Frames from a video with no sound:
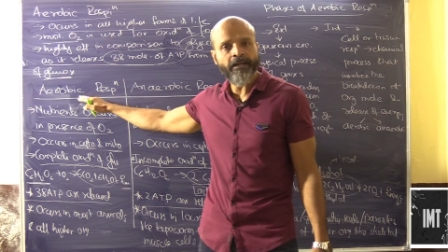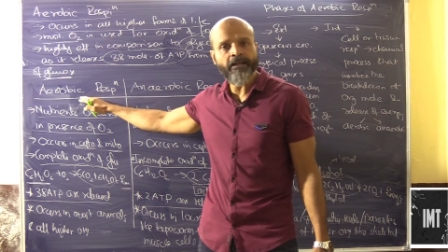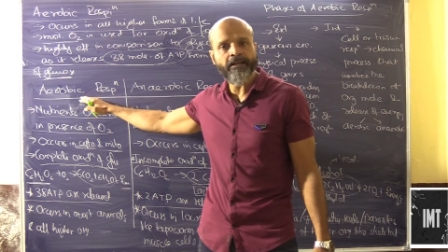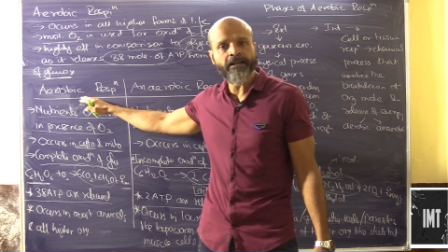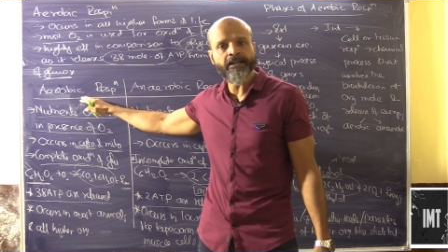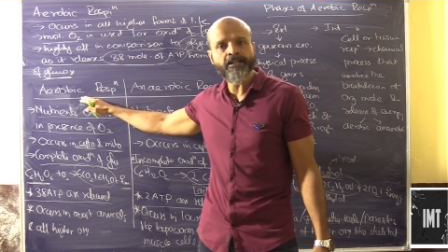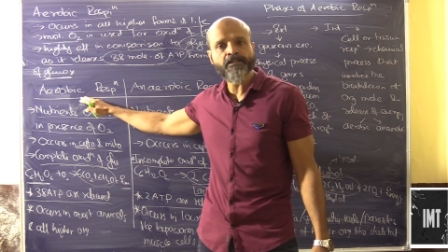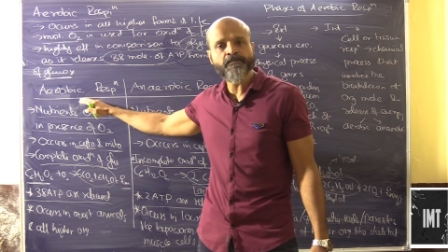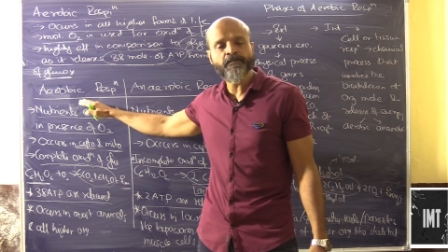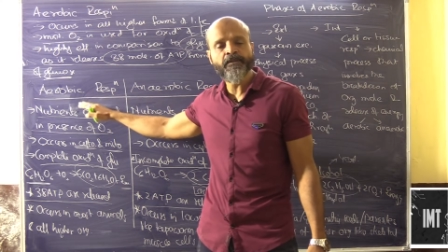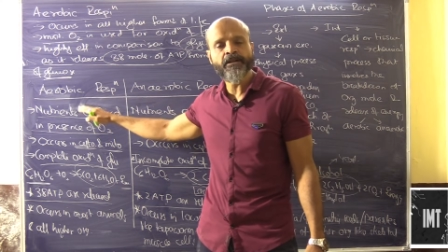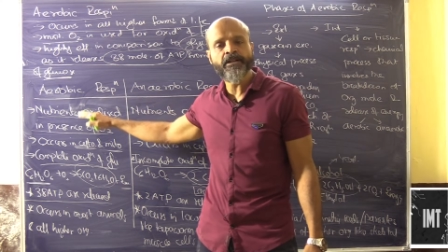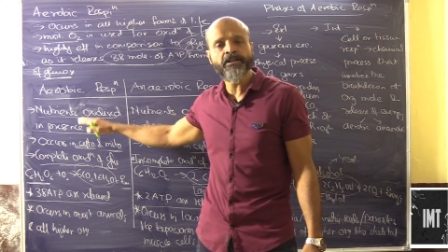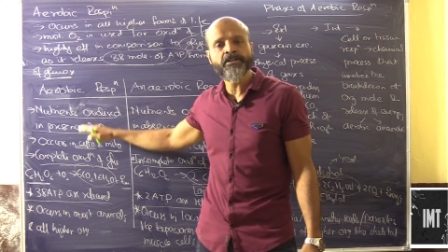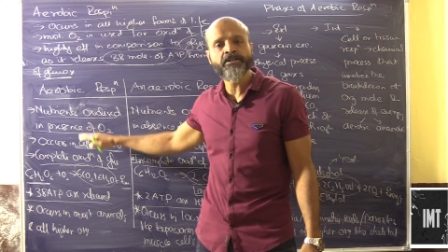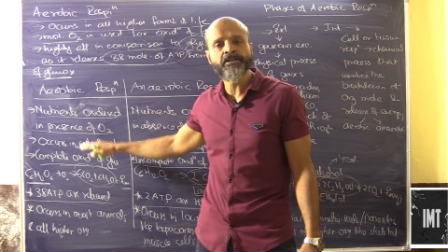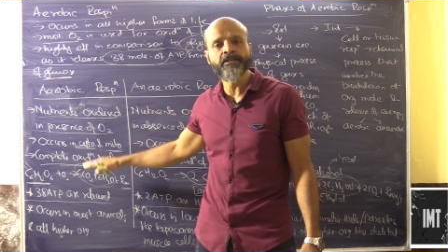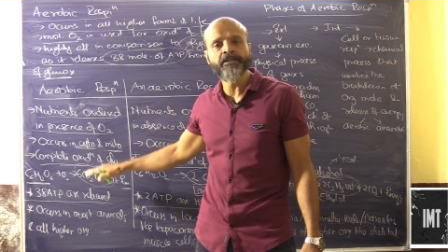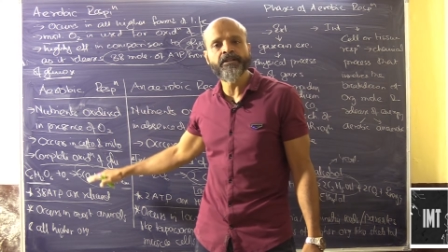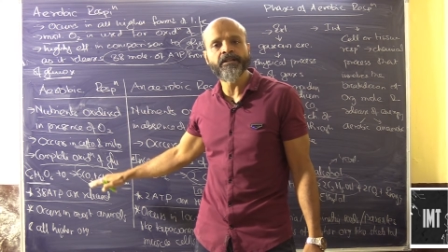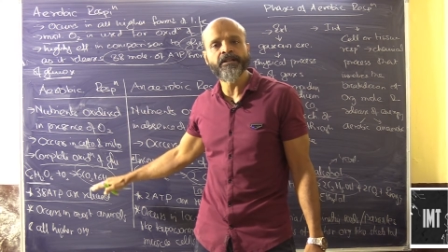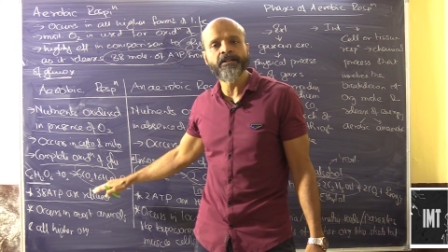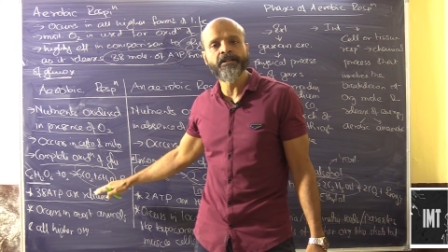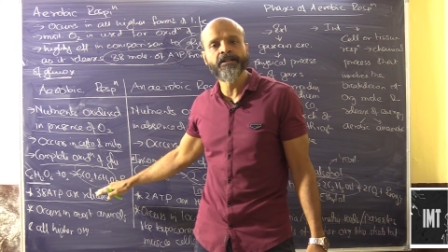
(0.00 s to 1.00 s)

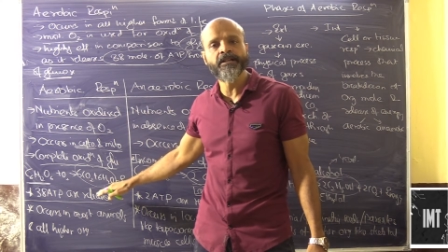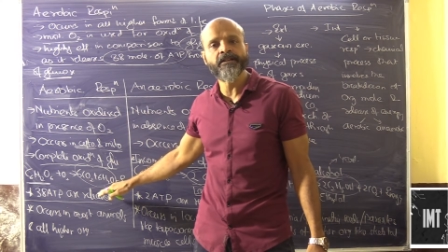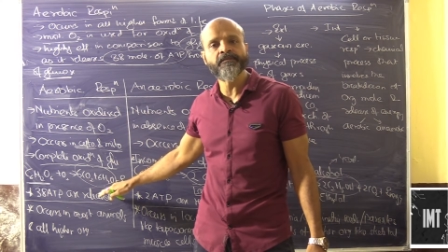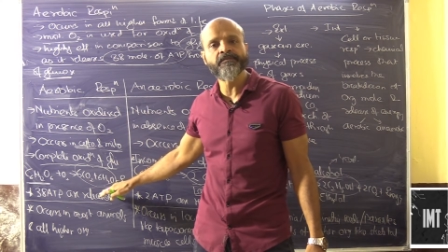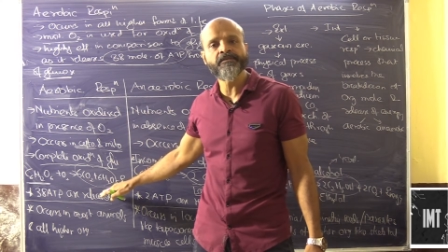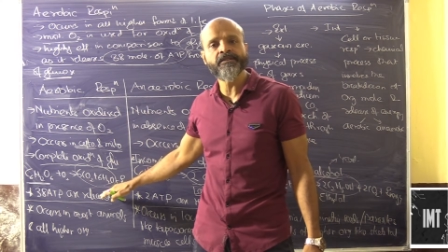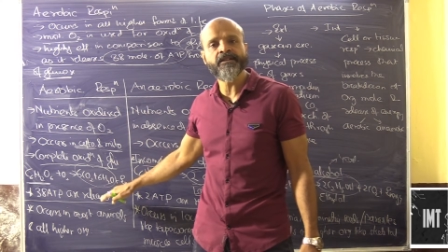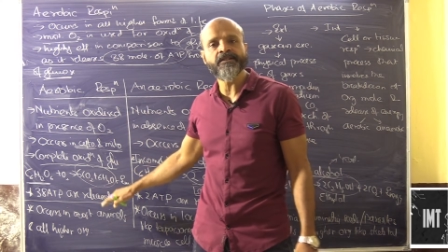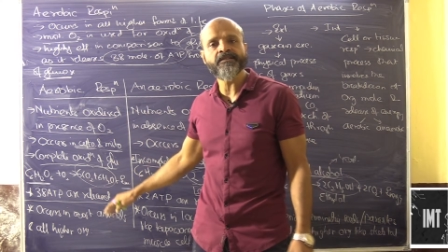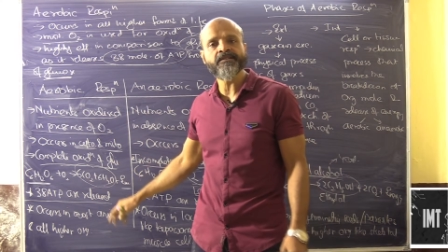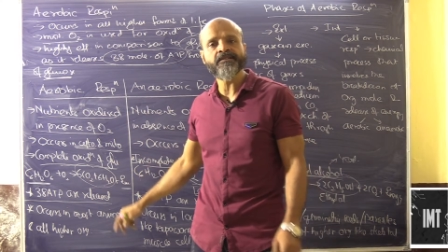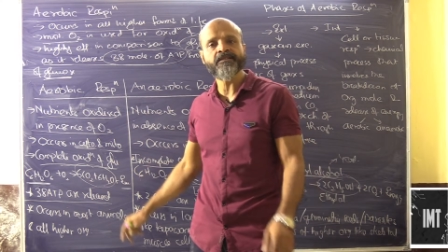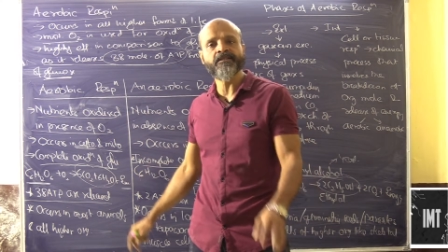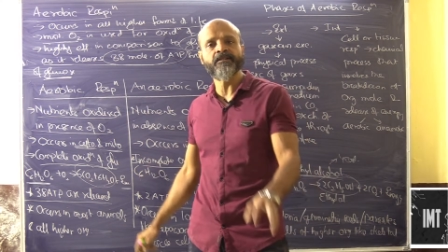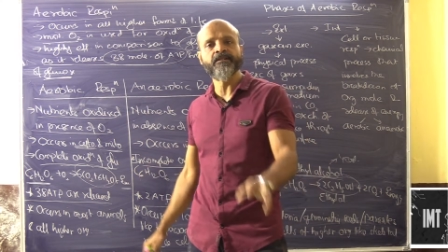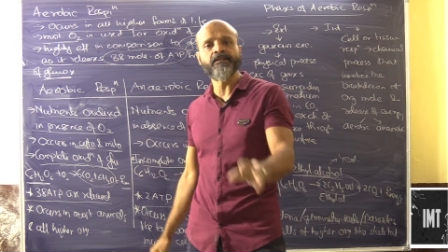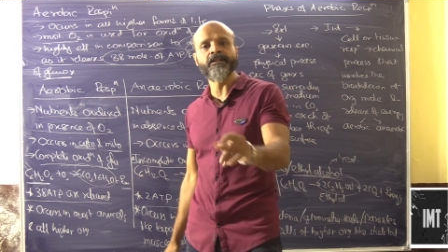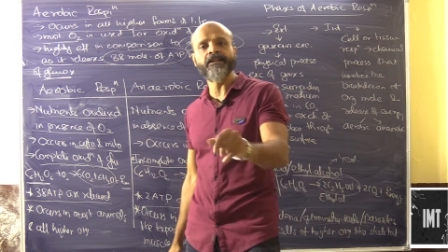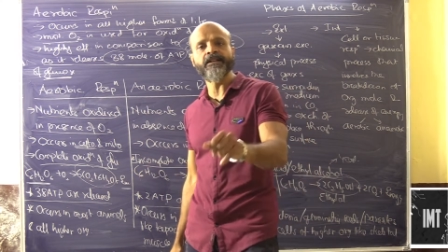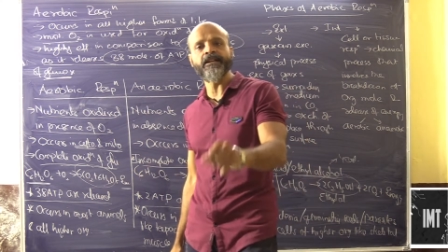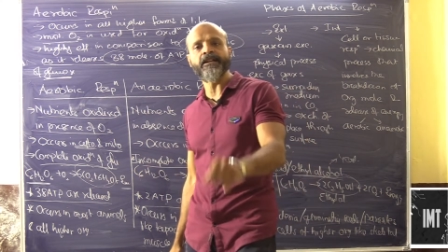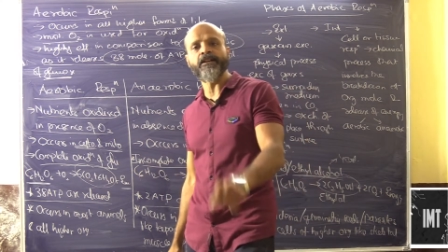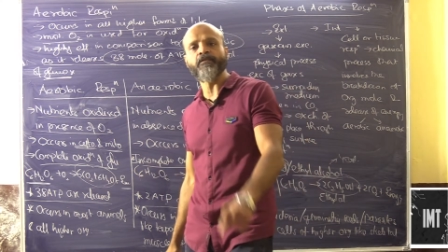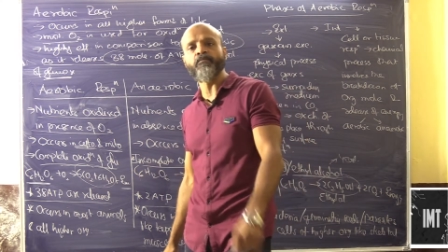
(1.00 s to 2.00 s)
respiration, gives us
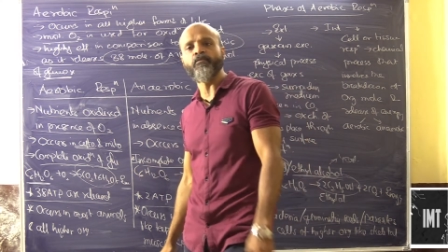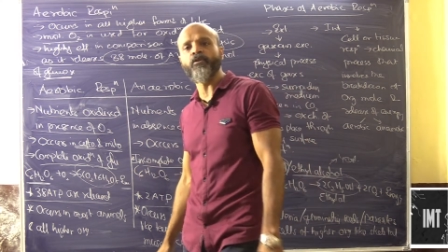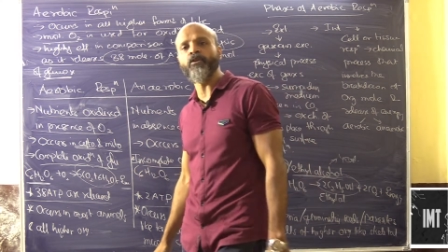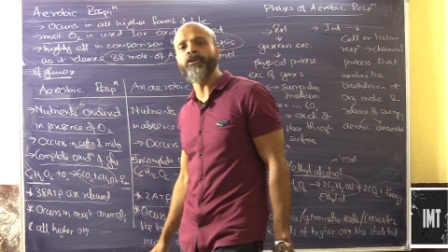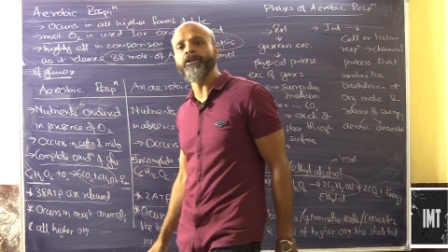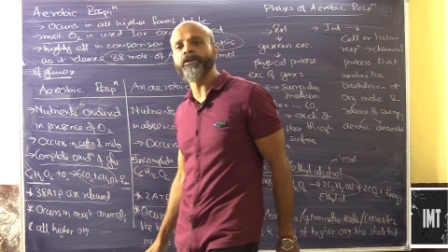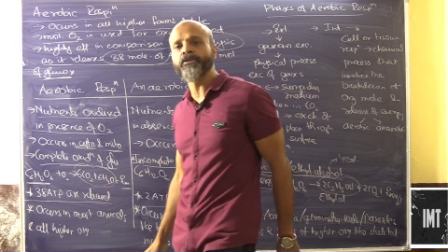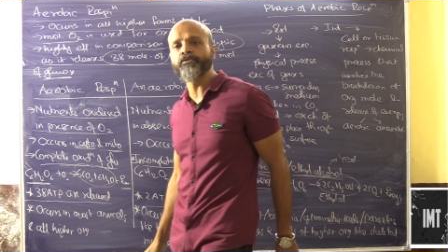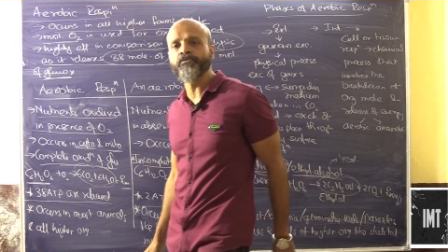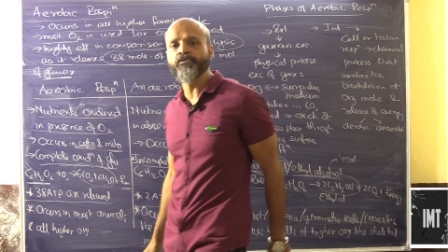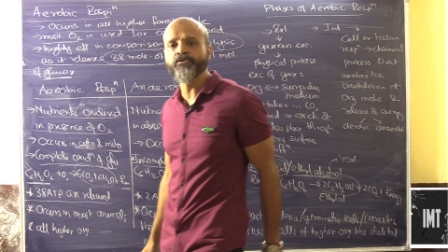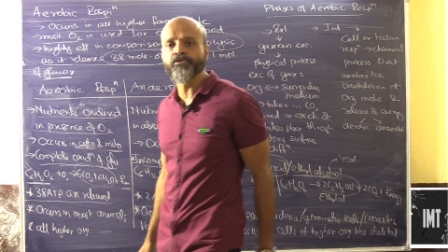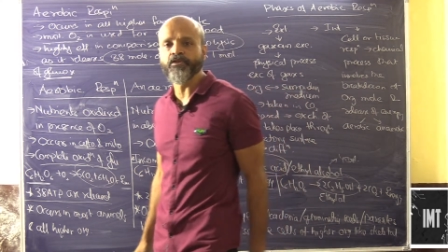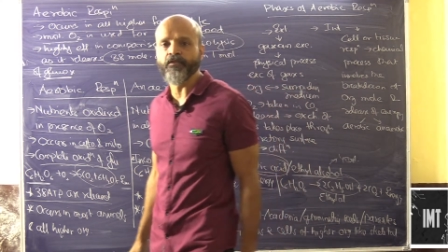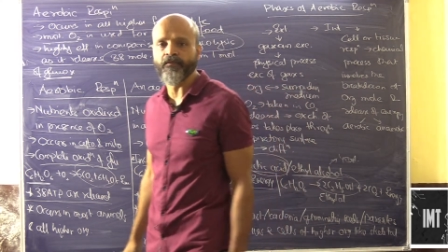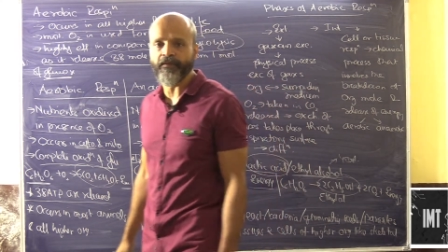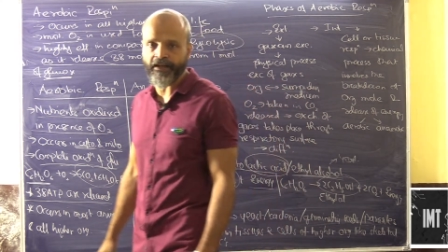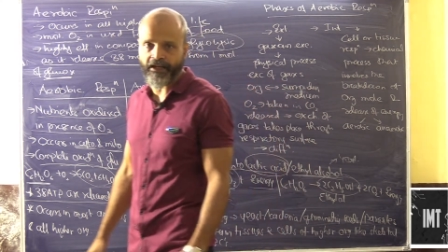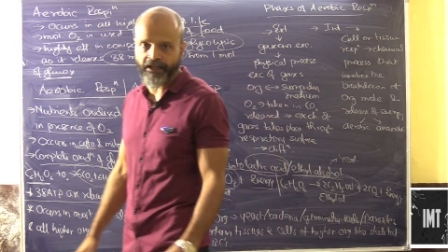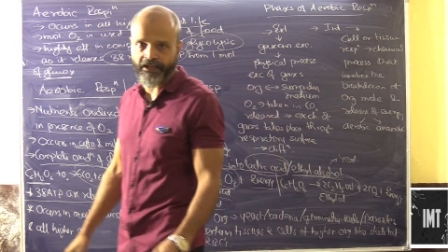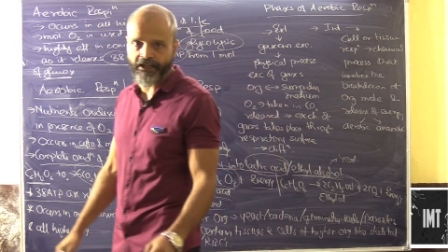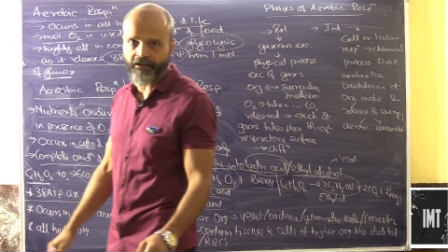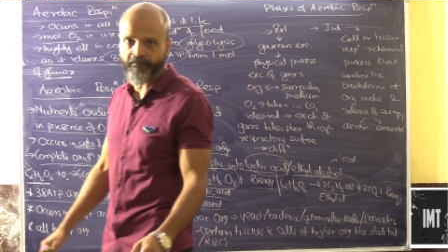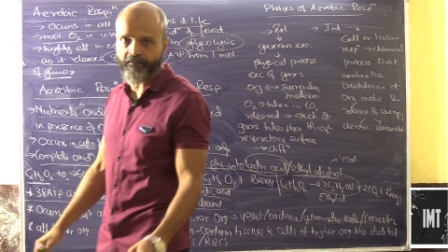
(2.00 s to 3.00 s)
38 molecules of
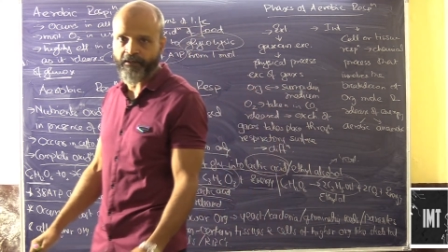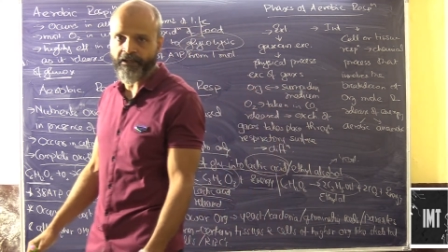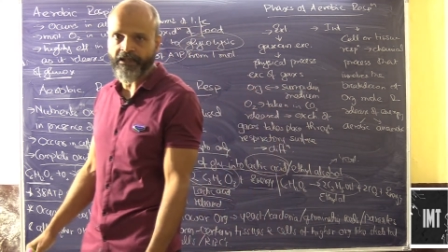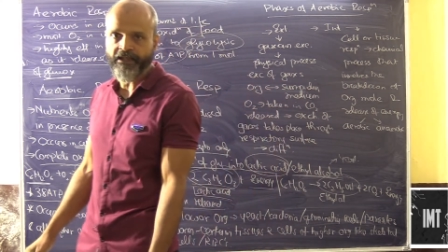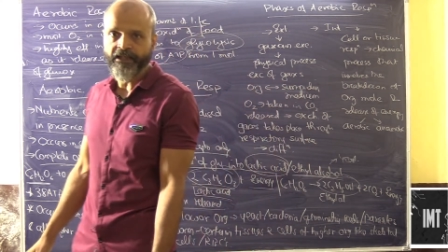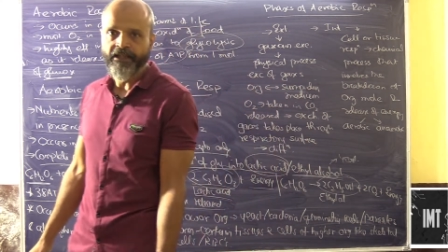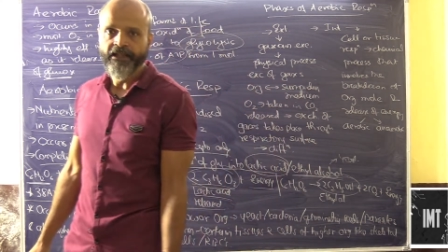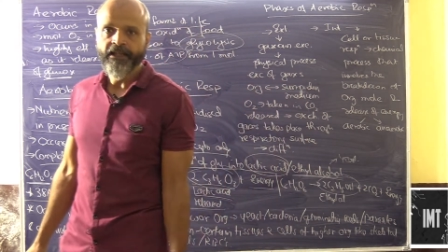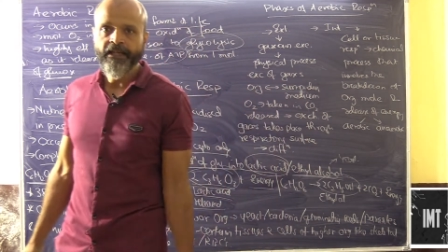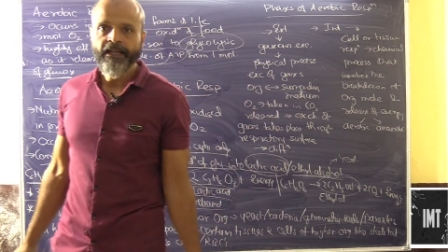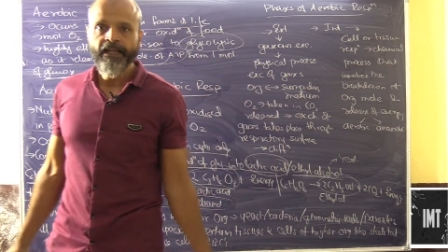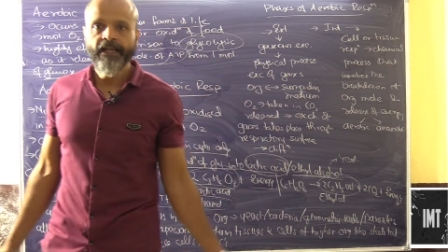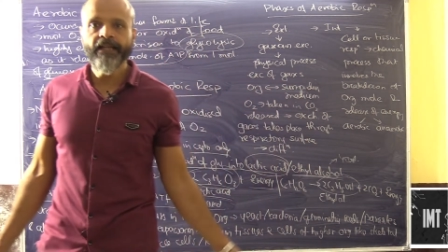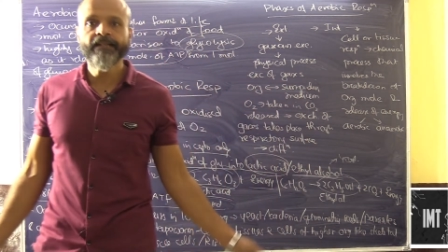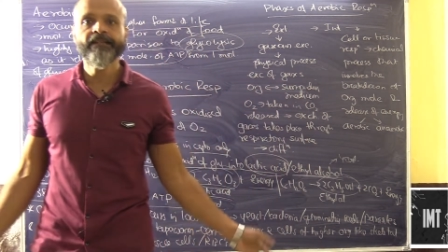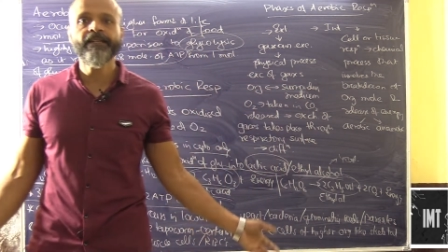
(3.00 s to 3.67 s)
ATP, and